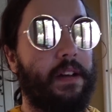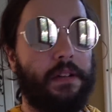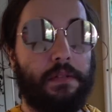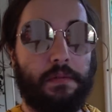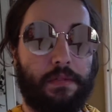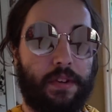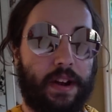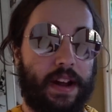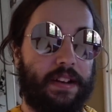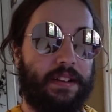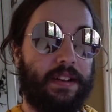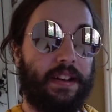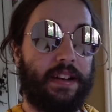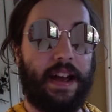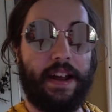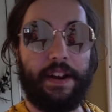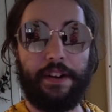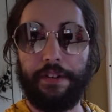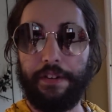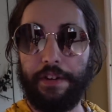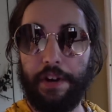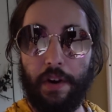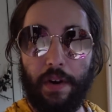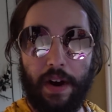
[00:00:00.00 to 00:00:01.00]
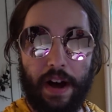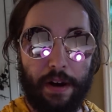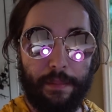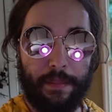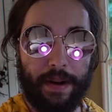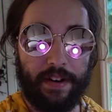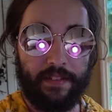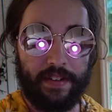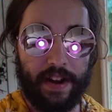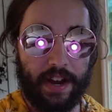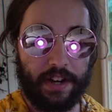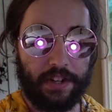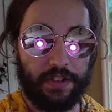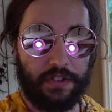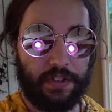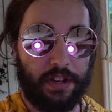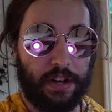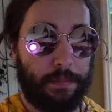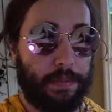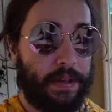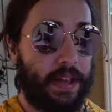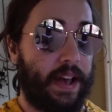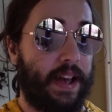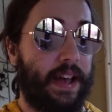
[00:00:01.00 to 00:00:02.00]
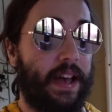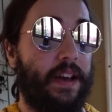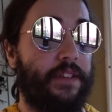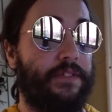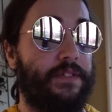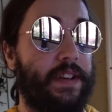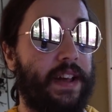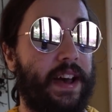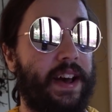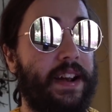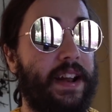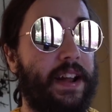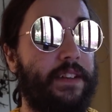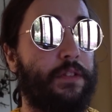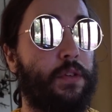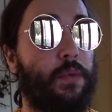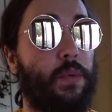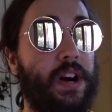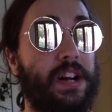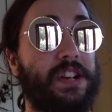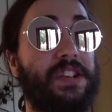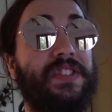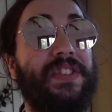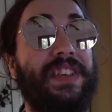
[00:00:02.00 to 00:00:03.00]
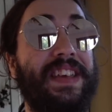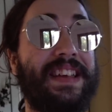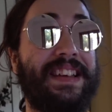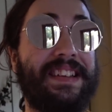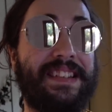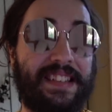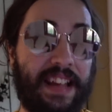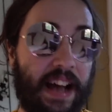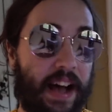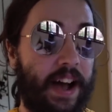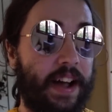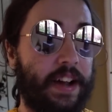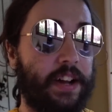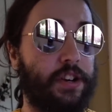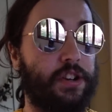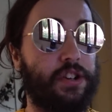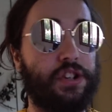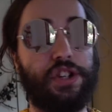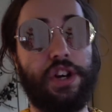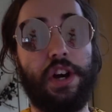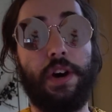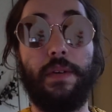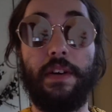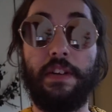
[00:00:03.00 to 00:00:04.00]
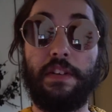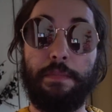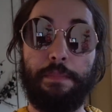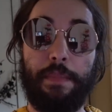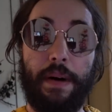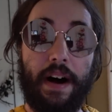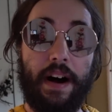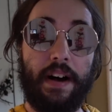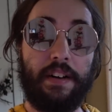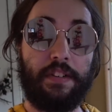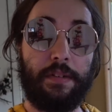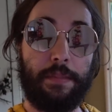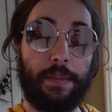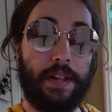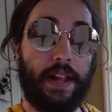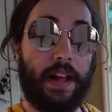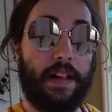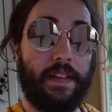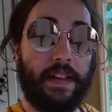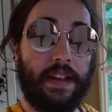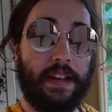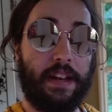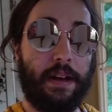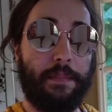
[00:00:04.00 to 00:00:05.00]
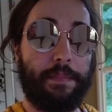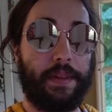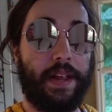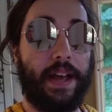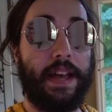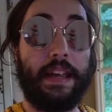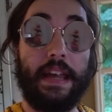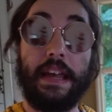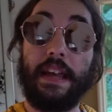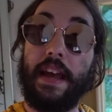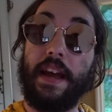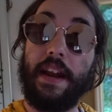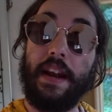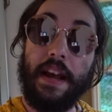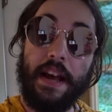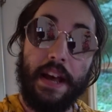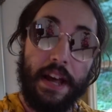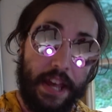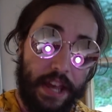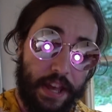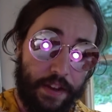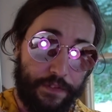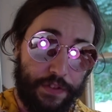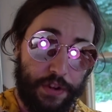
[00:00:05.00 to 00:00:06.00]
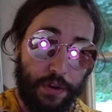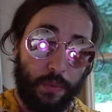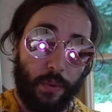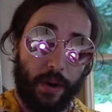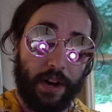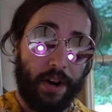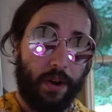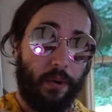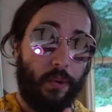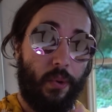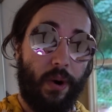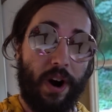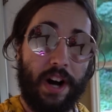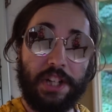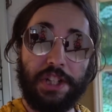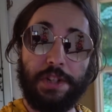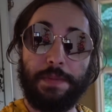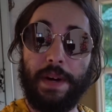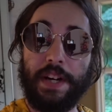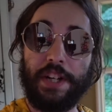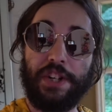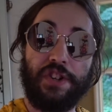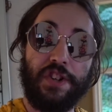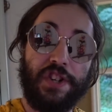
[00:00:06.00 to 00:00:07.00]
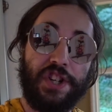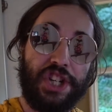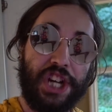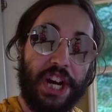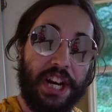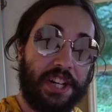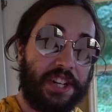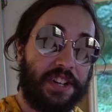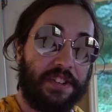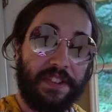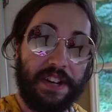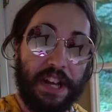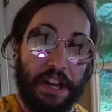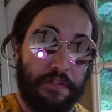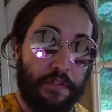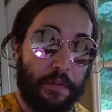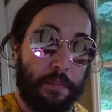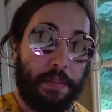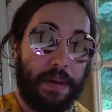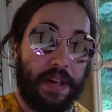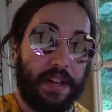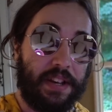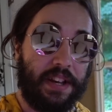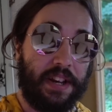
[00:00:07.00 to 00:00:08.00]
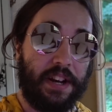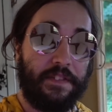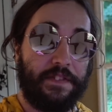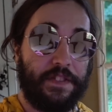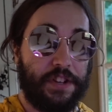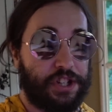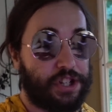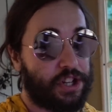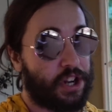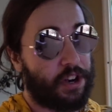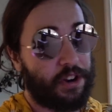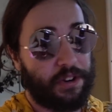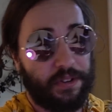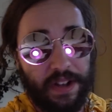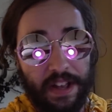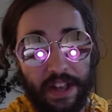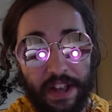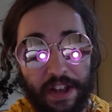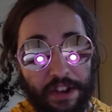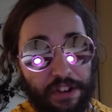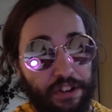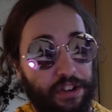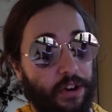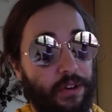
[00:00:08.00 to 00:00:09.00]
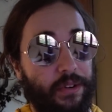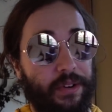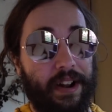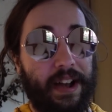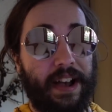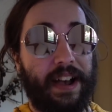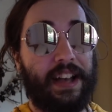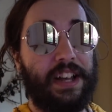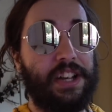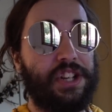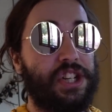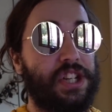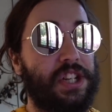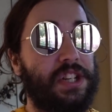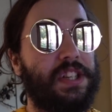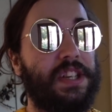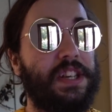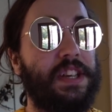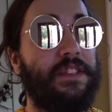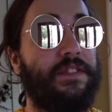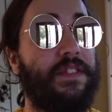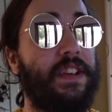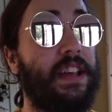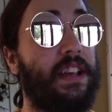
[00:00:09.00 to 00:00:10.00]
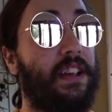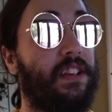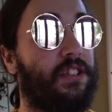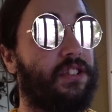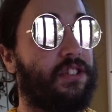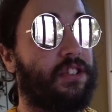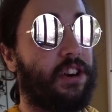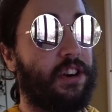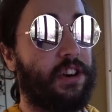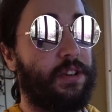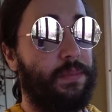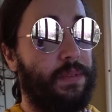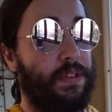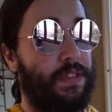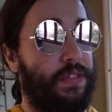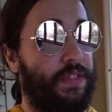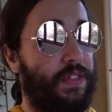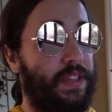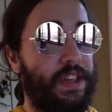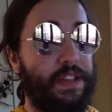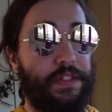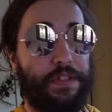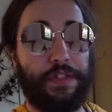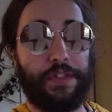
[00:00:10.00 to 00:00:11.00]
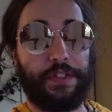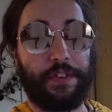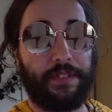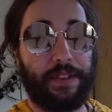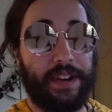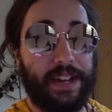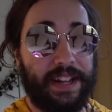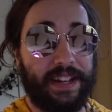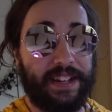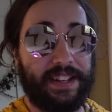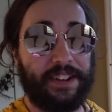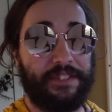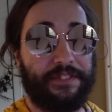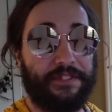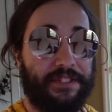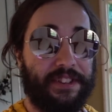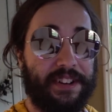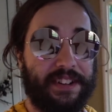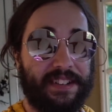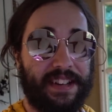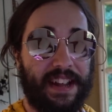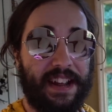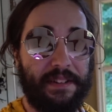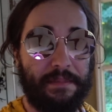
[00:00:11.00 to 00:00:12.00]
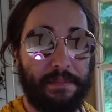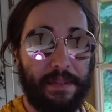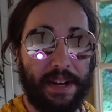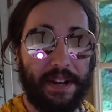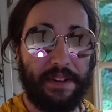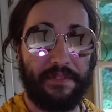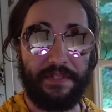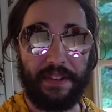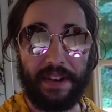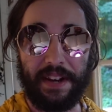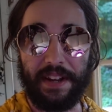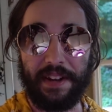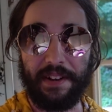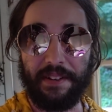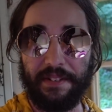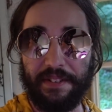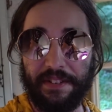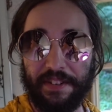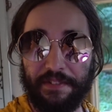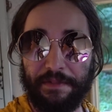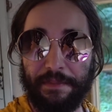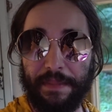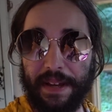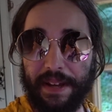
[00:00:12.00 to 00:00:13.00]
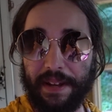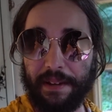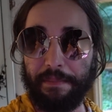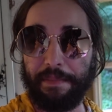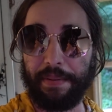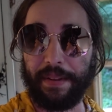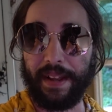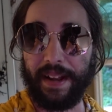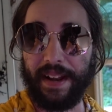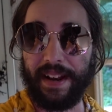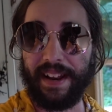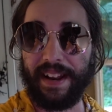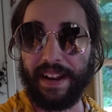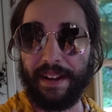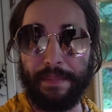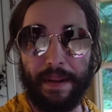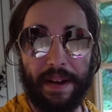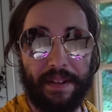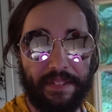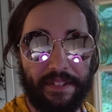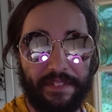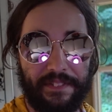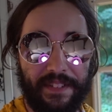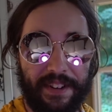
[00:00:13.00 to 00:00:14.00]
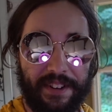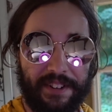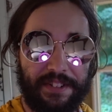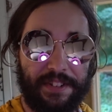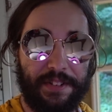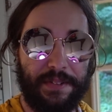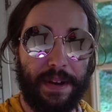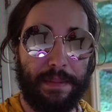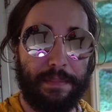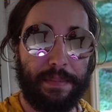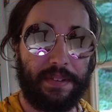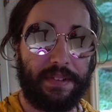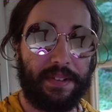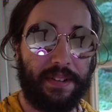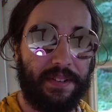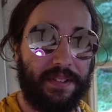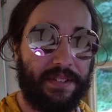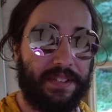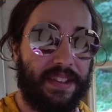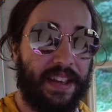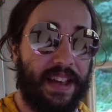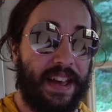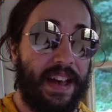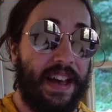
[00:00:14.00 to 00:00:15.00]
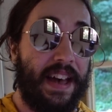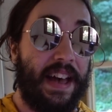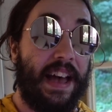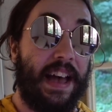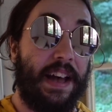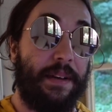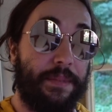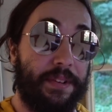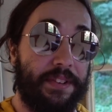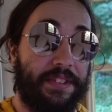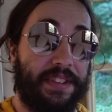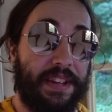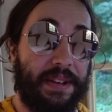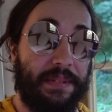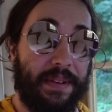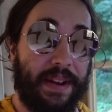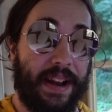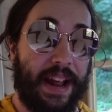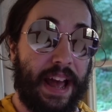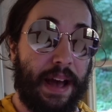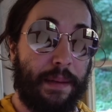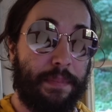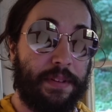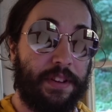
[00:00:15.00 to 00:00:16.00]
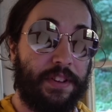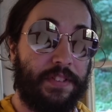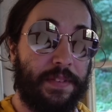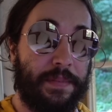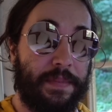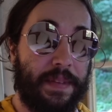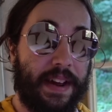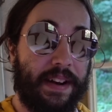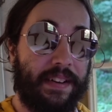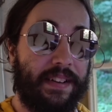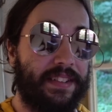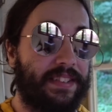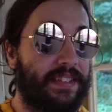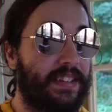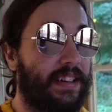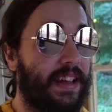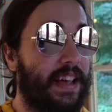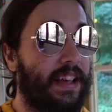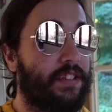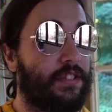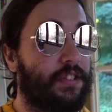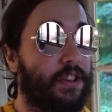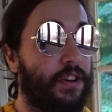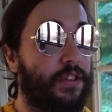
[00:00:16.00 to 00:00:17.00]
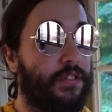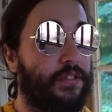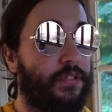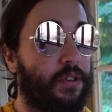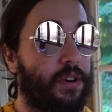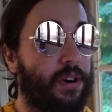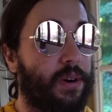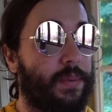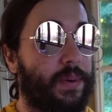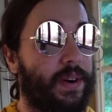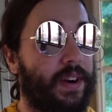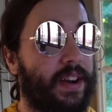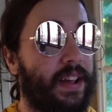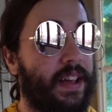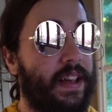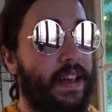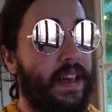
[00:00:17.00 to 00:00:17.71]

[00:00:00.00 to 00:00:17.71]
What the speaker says: Granted, I don't know how my reaction is going to be. I have not ever watched the entire show. It's possible I'll end up liking it. If you want to watch my trajectory of opinion of the show, go to IGTV. Start with the 3 different 10-minute videos of me complaining about the first 2 episodes, and we'll see what happens from there as the days go forward.